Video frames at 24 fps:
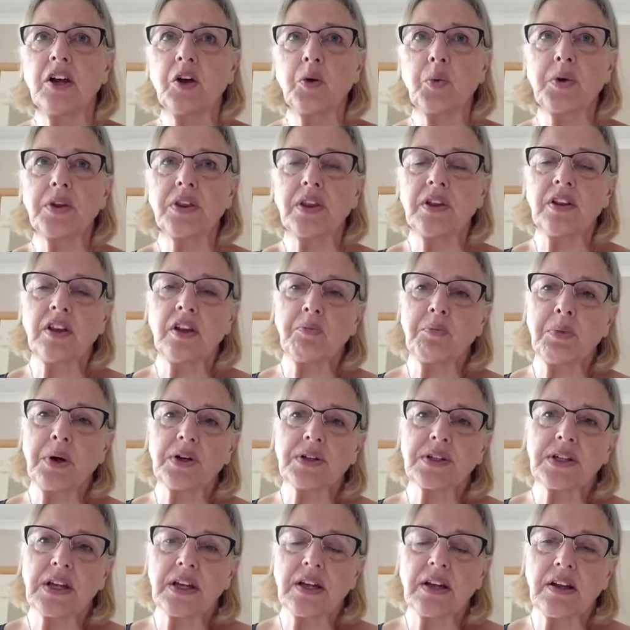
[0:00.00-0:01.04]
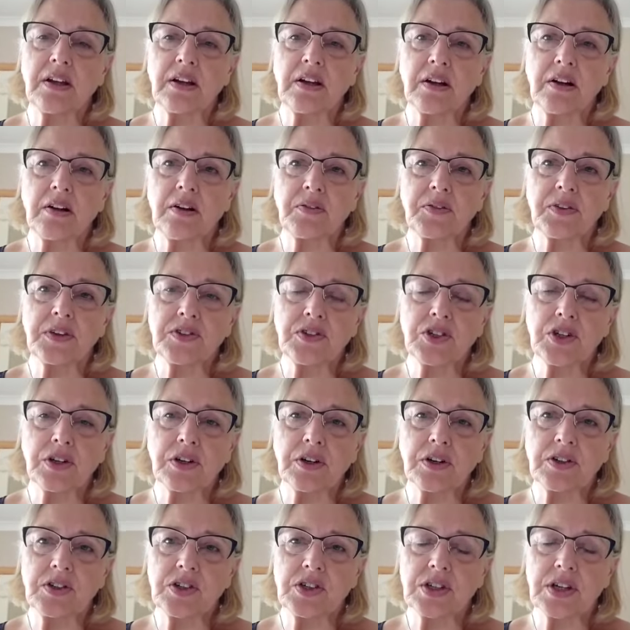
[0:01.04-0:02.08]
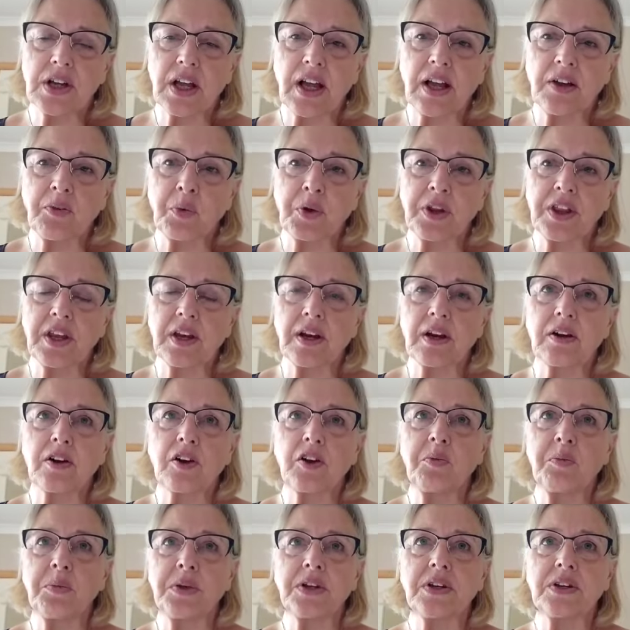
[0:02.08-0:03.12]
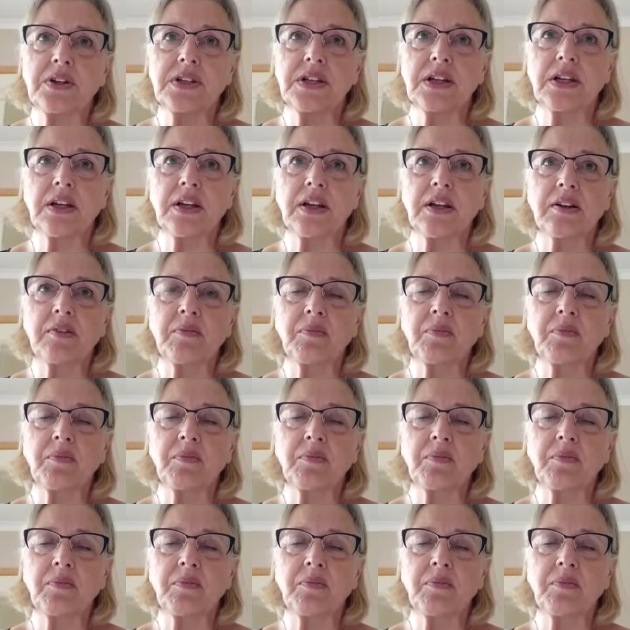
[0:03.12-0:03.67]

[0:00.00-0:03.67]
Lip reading: within the body of the church and within our community.